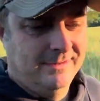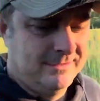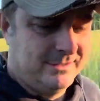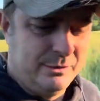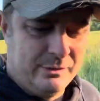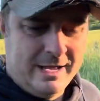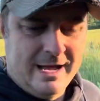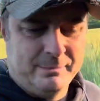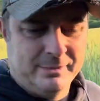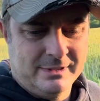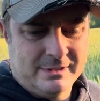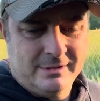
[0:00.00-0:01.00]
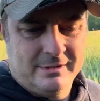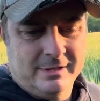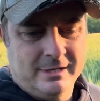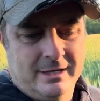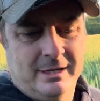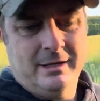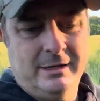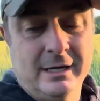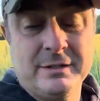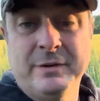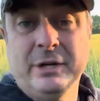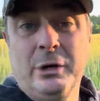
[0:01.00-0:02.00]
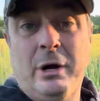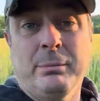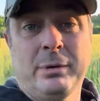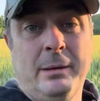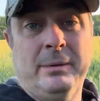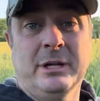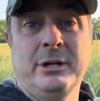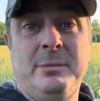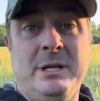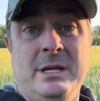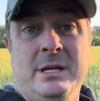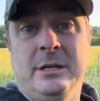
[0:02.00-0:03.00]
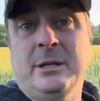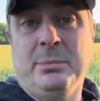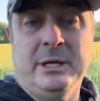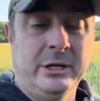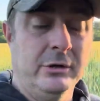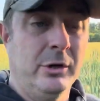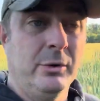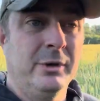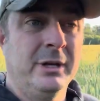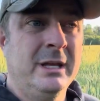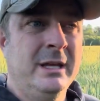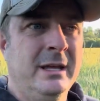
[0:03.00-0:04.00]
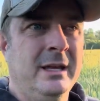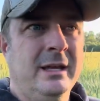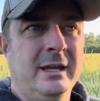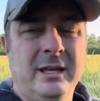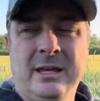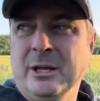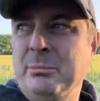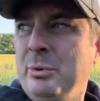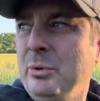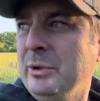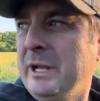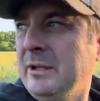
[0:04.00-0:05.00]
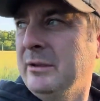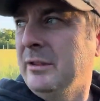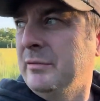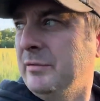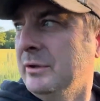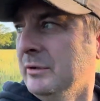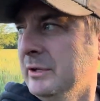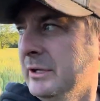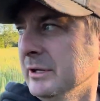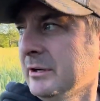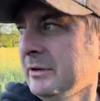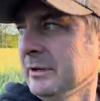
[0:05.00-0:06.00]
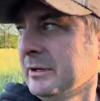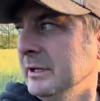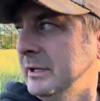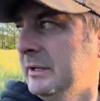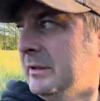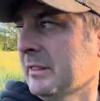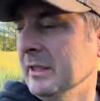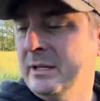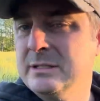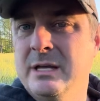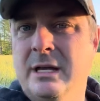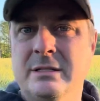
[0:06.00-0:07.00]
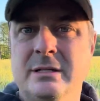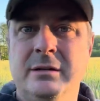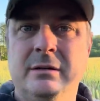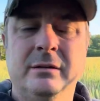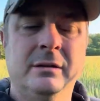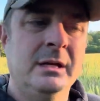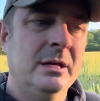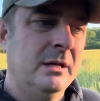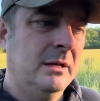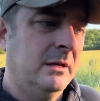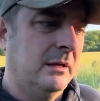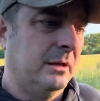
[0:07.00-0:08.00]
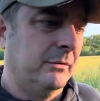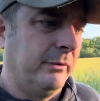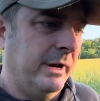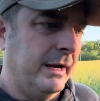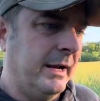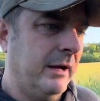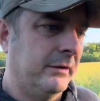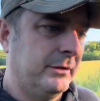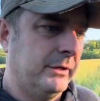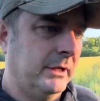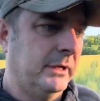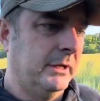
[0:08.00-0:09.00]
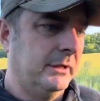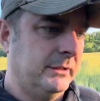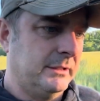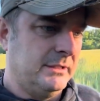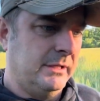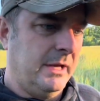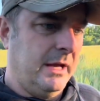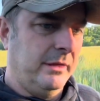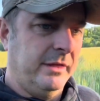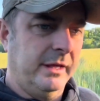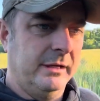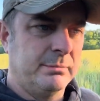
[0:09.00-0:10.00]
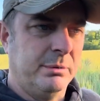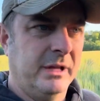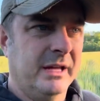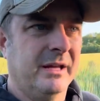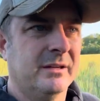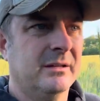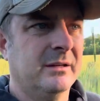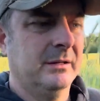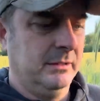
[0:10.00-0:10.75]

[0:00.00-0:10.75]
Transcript: See what happens. Next video, I'm probably going to be getting the planter going and pulling out into the field here and getting things tested and ran out to see how things plant.